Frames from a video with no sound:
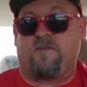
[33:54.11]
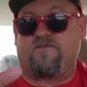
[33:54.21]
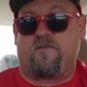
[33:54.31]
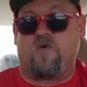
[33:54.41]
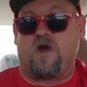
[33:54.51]
coming
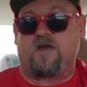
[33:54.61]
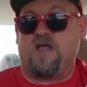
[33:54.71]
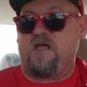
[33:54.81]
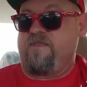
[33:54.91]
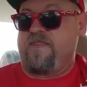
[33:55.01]
from work.
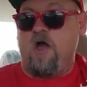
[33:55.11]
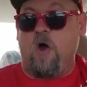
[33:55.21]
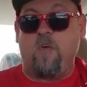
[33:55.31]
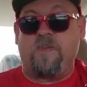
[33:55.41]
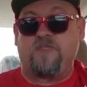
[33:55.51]
They
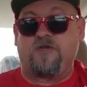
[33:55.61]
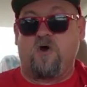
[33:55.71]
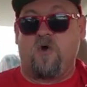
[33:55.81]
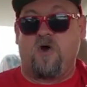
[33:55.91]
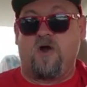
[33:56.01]
open the
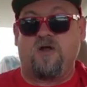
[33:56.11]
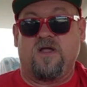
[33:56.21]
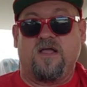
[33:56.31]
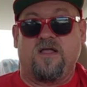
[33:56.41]
door.